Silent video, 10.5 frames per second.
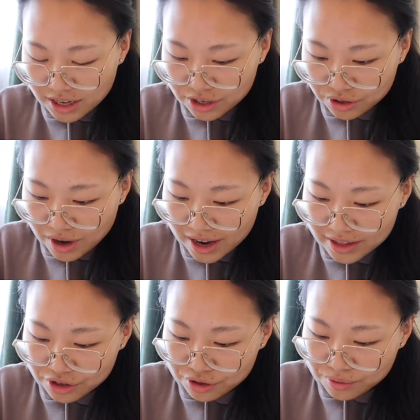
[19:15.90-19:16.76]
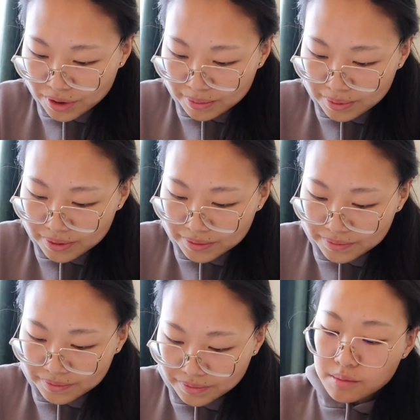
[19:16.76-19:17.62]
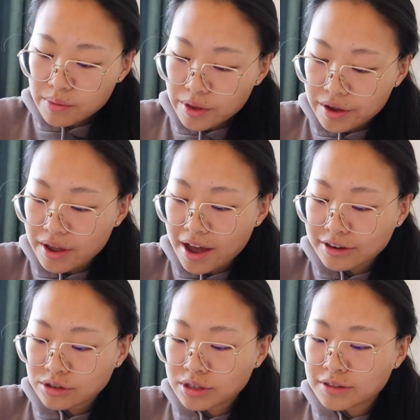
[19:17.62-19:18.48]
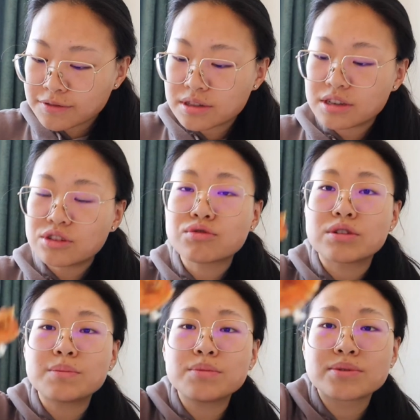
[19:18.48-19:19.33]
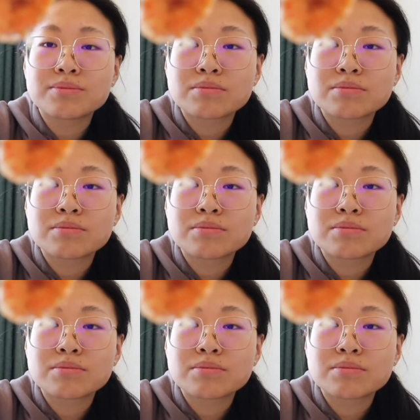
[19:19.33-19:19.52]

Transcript: Let's try the shrimp. And actually for these shrimps,